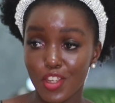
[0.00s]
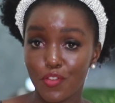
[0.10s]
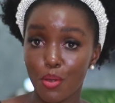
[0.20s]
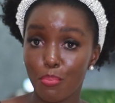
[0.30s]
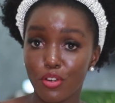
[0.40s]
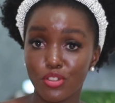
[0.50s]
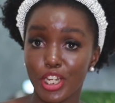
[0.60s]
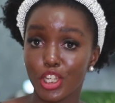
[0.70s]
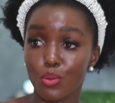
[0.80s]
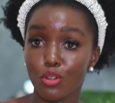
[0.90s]
If you're both
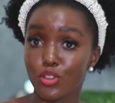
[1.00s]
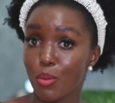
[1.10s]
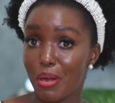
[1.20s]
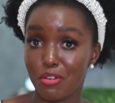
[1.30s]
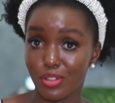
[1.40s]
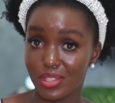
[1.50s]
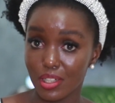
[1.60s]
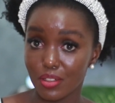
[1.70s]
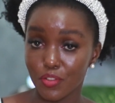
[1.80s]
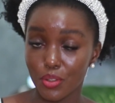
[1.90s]
like, you will also marry
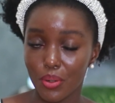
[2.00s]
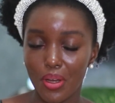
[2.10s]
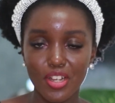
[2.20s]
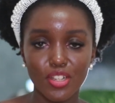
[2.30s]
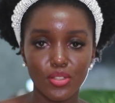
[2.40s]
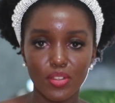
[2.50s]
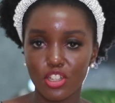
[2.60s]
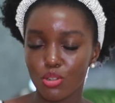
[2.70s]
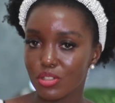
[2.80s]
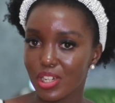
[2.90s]
yourself, you know. So
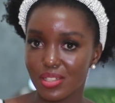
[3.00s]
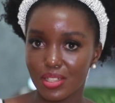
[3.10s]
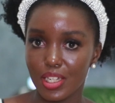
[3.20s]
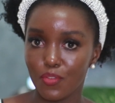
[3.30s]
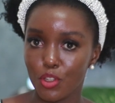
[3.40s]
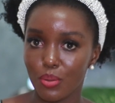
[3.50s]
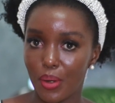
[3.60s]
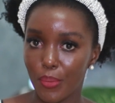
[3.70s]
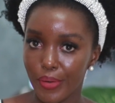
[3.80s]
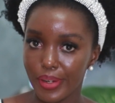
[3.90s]
they should just leave you
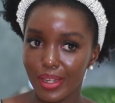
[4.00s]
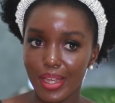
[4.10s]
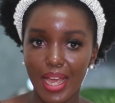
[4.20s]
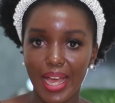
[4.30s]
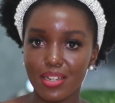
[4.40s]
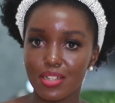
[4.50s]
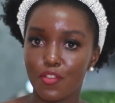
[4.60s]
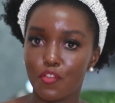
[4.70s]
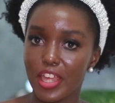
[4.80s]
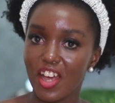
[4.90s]
alone, and
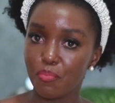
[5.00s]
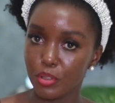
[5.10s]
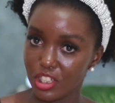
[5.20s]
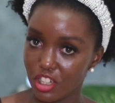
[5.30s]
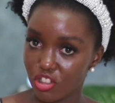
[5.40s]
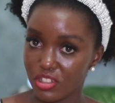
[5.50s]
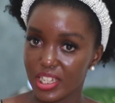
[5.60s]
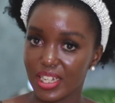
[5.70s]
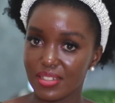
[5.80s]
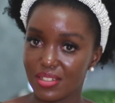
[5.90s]
if they have potential,
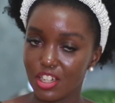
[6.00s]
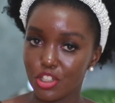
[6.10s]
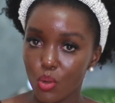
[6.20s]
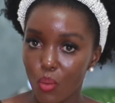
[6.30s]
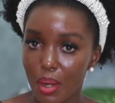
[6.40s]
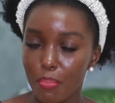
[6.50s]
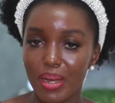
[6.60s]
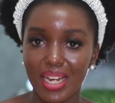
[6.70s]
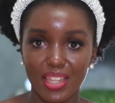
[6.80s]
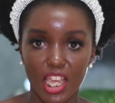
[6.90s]
they can set you up,
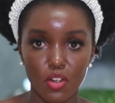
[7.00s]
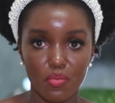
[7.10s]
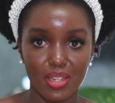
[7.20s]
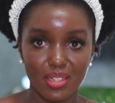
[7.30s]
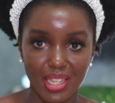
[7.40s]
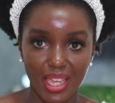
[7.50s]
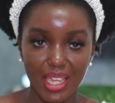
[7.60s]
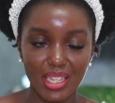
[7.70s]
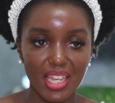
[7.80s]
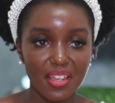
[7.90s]
but at the end of the
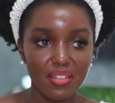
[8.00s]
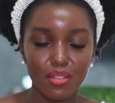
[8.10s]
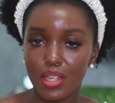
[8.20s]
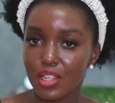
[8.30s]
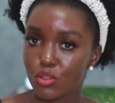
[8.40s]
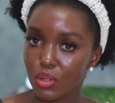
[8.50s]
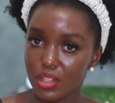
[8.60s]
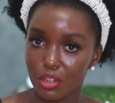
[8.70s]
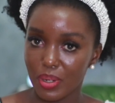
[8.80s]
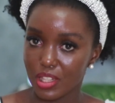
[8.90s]
day, it's
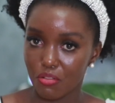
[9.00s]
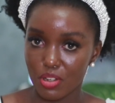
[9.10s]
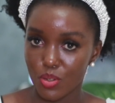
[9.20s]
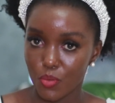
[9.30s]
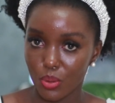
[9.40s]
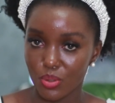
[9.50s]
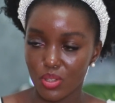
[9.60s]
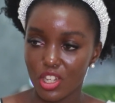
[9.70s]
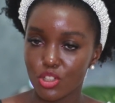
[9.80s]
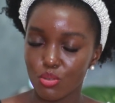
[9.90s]
really by the grace of God.
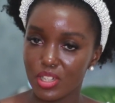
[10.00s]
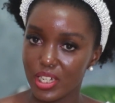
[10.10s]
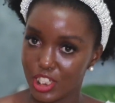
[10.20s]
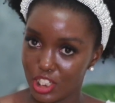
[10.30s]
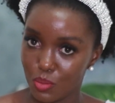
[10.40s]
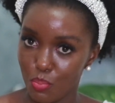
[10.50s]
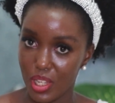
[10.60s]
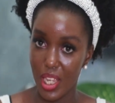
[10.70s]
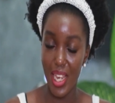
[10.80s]
So they should let it be.